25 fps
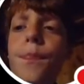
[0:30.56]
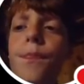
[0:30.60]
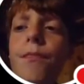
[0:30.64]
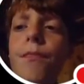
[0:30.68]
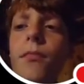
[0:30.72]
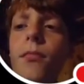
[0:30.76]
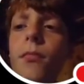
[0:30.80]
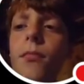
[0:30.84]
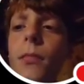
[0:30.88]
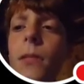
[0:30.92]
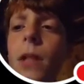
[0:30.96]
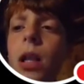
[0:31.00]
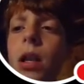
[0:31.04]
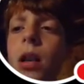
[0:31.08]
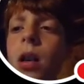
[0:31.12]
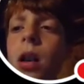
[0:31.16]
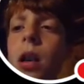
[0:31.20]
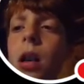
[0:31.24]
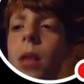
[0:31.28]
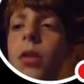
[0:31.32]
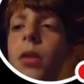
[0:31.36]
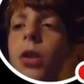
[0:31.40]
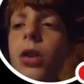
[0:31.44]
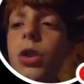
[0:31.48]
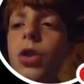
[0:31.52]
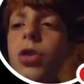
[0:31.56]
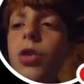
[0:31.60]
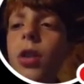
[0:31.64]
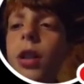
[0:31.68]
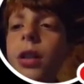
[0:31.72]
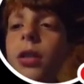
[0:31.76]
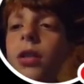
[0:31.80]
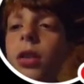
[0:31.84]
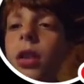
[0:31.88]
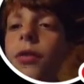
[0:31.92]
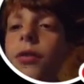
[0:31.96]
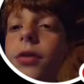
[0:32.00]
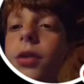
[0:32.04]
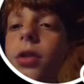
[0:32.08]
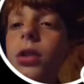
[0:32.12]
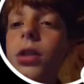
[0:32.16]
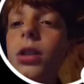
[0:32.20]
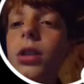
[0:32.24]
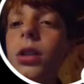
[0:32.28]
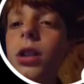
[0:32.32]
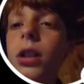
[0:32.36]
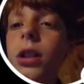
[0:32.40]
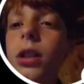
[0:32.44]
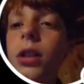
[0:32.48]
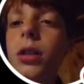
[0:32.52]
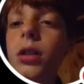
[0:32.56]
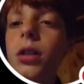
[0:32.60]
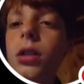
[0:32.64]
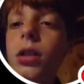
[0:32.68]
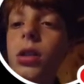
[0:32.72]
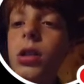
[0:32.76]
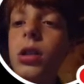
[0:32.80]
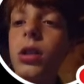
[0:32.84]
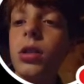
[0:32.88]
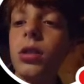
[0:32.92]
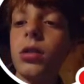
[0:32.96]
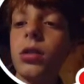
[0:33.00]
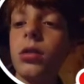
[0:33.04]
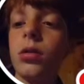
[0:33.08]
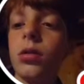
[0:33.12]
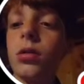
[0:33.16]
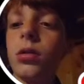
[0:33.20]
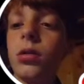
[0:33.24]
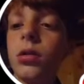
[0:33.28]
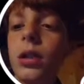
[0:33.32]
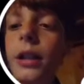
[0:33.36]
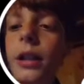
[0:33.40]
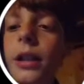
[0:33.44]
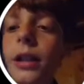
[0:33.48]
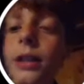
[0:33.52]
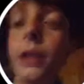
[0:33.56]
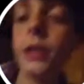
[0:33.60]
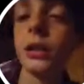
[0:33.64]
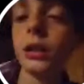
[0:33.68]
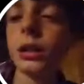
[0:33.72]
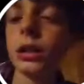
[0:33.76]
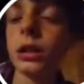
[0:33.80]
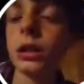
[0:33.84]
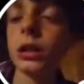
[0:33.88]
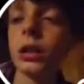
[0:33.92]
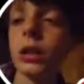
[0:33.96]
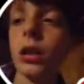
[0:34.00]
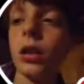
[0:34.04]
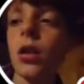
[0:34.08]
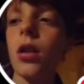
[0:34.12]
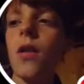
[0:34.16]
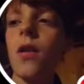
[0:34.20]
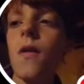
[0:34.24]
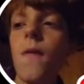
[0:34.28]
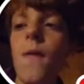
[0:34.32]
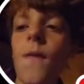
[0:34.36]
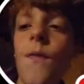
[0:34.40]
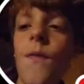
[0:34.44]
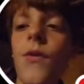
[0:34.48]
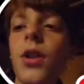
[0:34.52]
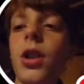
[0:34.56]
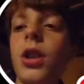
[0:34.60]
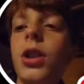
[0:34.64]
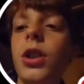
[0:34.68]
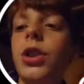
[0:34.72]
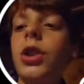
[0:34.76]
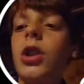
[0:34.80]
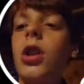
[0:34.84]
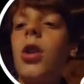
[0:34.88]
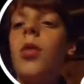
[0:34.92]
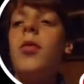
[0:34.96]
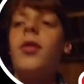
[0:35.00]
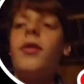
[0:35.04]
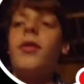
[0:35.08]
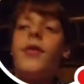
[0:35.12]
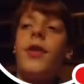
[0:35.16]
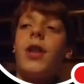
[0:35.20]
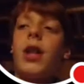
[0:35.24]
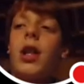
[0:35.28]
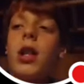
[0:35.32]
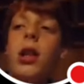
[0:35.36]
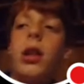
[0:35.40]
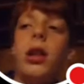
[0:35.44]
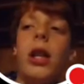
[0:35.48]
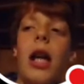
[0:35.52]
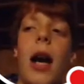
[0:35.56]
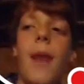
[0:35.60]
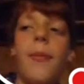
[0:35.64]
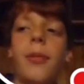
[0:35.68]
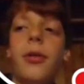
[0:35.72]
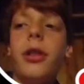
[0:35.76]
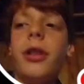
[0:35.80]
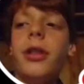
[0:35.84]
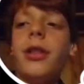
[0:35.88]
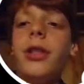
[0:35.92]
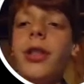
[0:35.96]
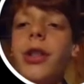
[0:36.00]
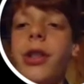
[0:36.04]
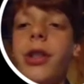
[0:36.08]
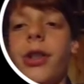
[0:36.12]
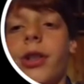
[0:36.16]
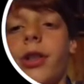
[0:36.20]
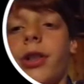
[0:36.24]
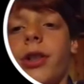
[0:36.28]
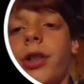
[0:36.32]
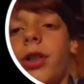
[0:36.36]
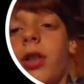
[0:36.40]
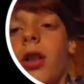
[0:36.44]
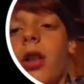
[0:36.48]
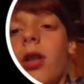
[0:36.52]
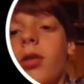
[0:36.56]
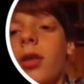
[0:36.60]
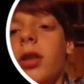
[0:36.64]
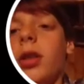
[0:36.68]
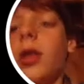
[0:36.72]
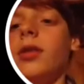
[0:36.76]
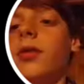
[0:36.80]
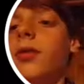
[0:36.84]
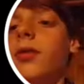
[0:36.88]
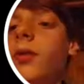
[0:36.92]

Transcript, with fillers: I'm gonna try the level select. Alright, let's let's go with uh, labyrinth zone.